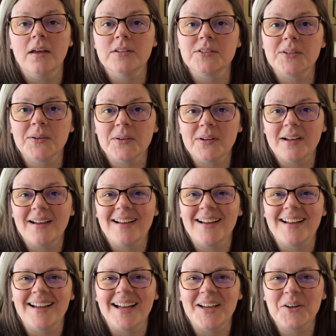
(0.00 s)
So
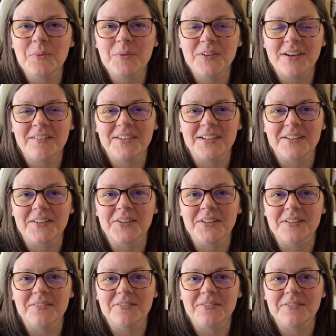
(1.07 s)
I hope you're having a good